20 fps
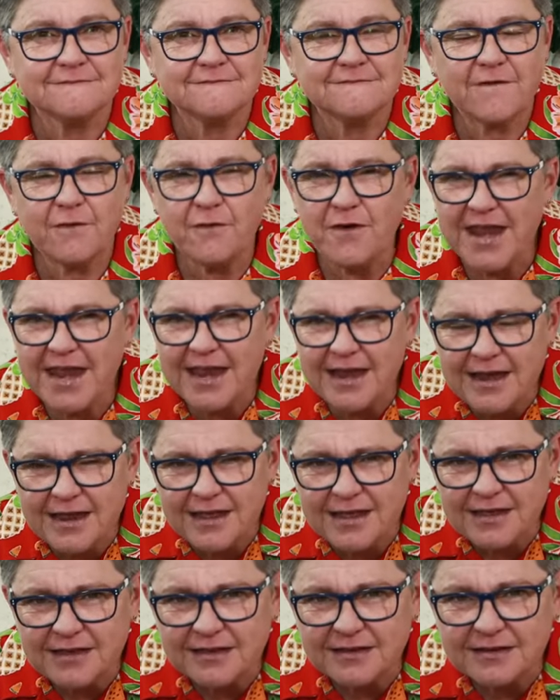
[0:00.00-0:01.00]
Really?
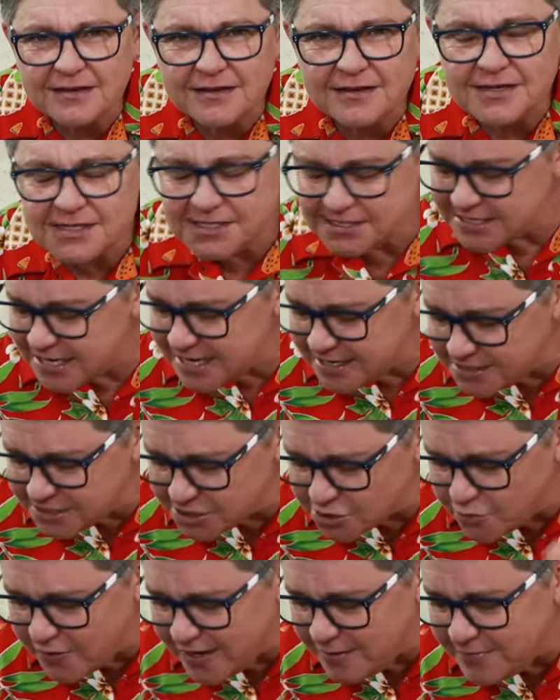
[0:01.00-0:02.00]
10
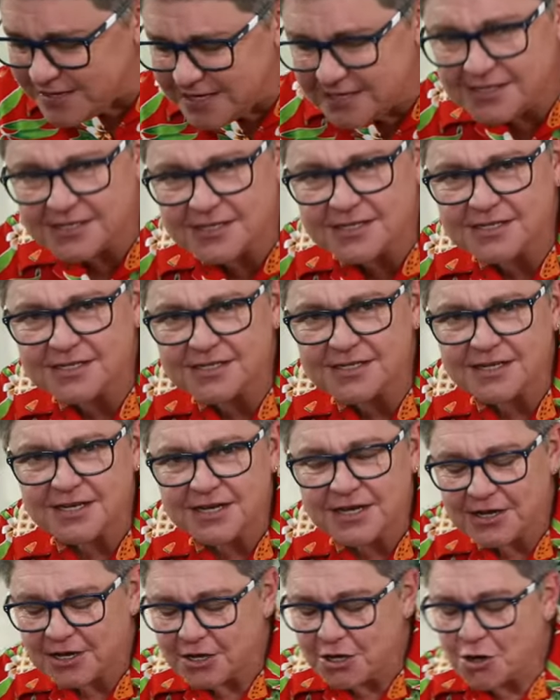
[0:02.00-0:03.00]
square meters?
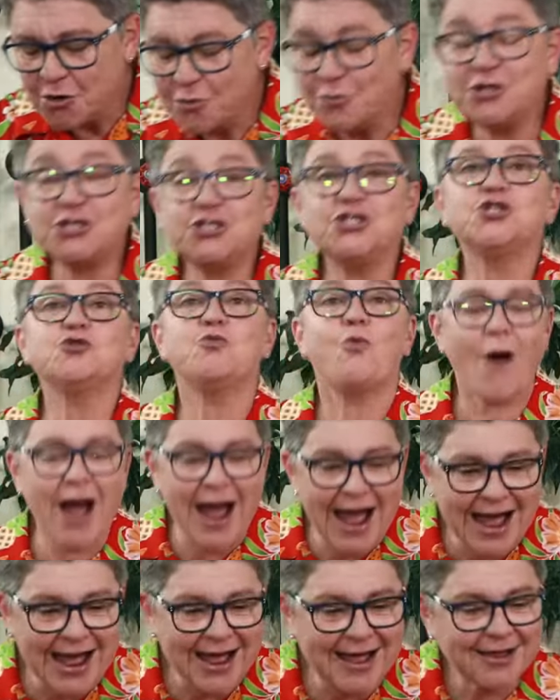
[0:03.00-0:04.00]
Which is
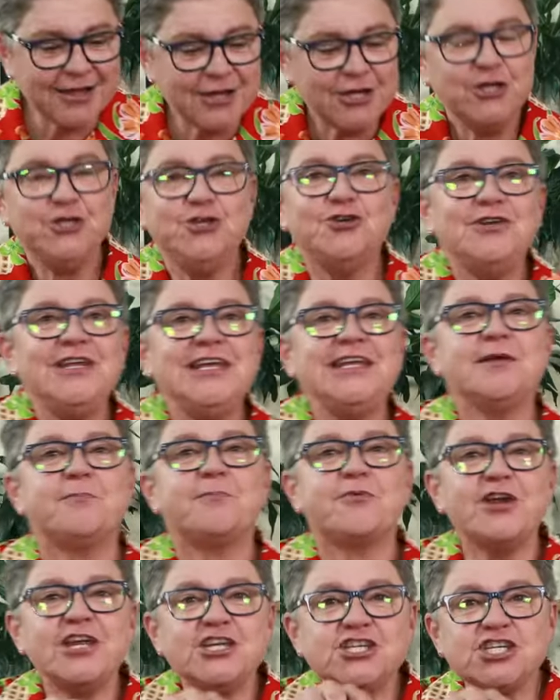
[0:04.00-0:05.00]
why you need a
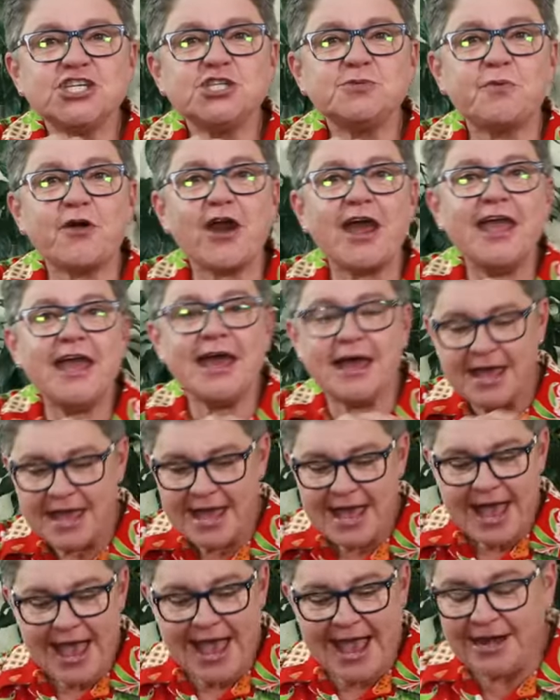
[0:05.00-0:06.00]
pressure sprayer
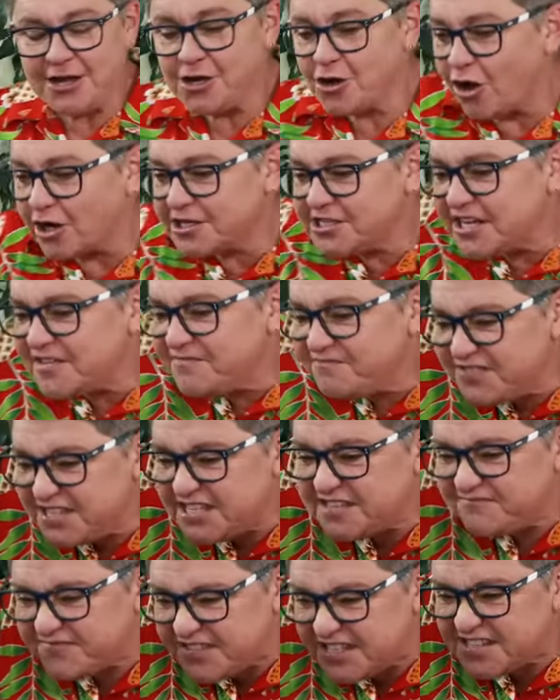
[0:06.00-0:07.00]
and not a pss,
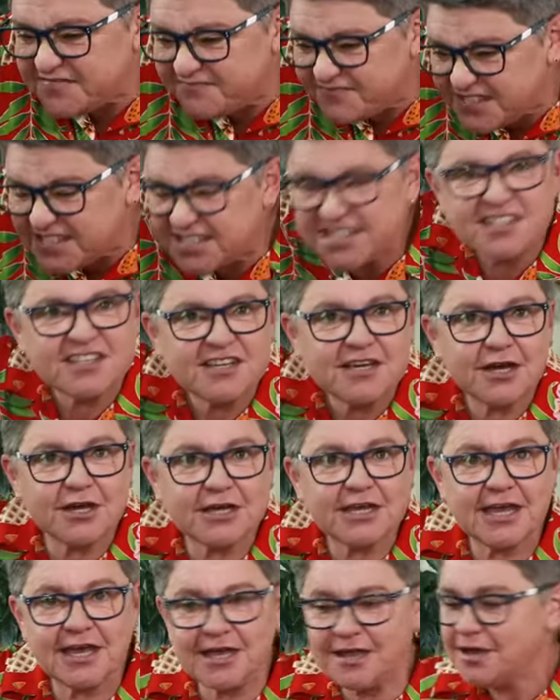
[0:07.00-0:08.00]
pss, pss, okay?